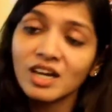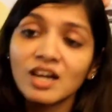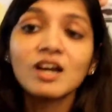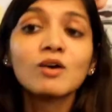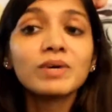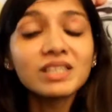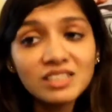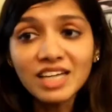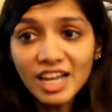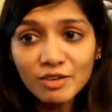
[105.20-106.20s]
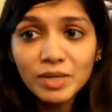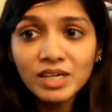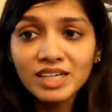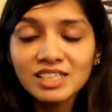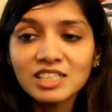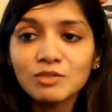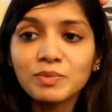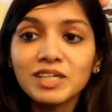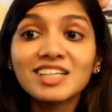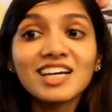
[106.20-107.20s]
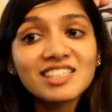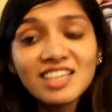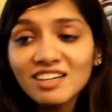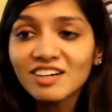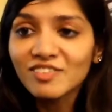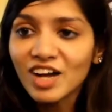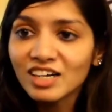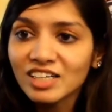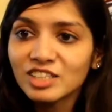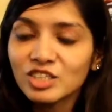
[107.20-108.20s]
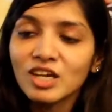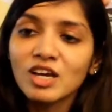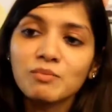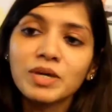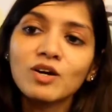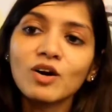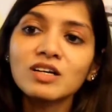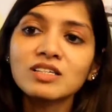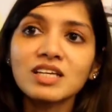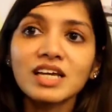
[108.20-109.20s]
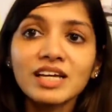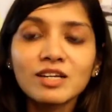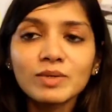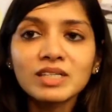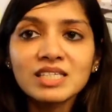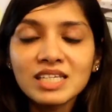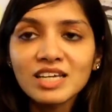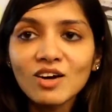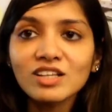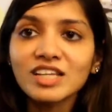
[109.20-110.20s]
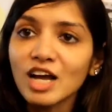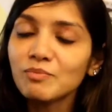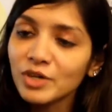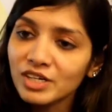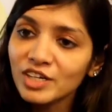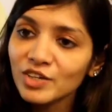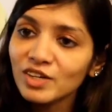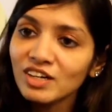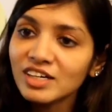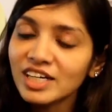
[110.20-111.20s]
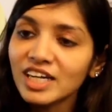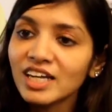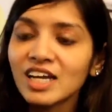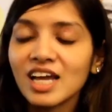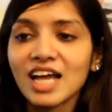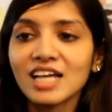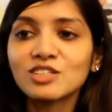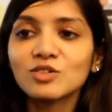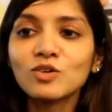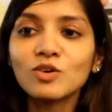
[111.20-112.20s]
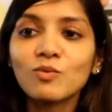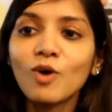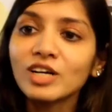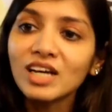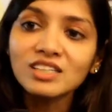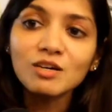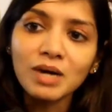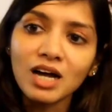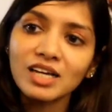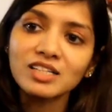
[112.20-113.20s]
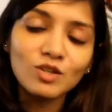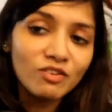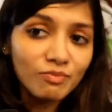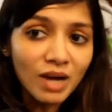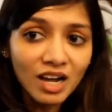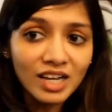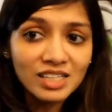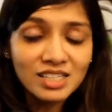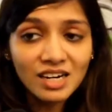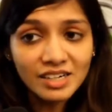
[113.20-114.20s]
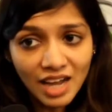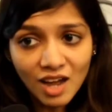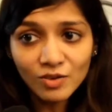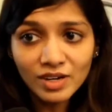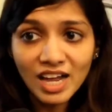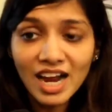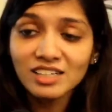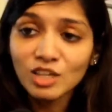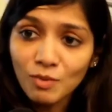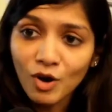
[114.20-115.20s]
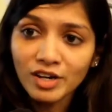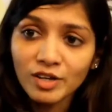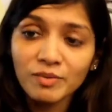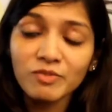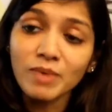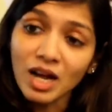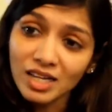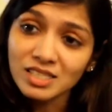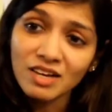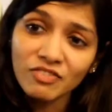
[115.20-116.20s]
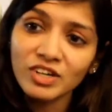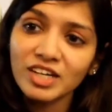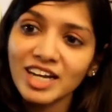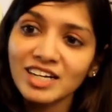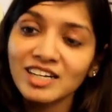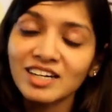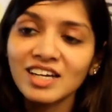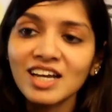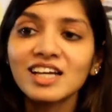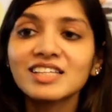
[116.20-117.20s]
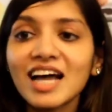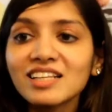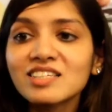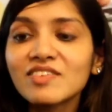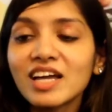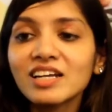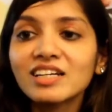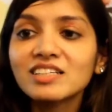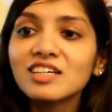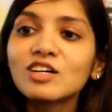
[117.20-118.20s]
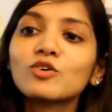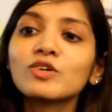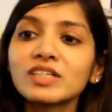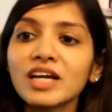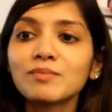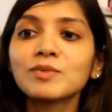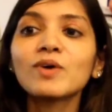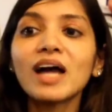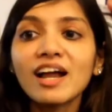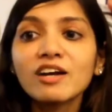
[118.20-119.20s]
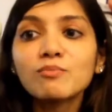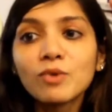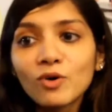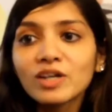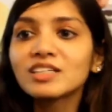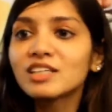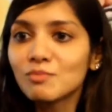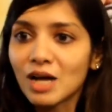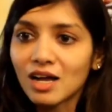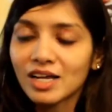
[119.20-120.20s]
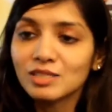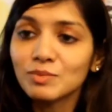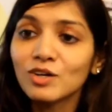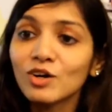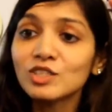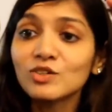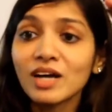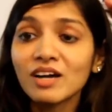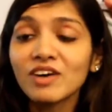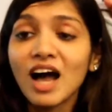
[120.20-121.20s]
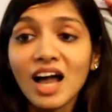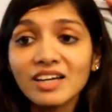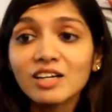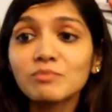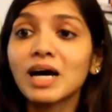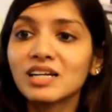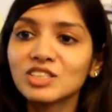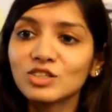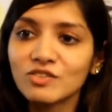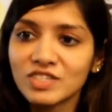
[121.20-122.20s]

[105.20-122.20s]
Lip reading: With timer STP, there is an advantage because it will see on that particular day as to what are the markets. So if markets are down at the bottom, if markets have corrected, that's when it is a good time to add more in the markets because you have higher margin of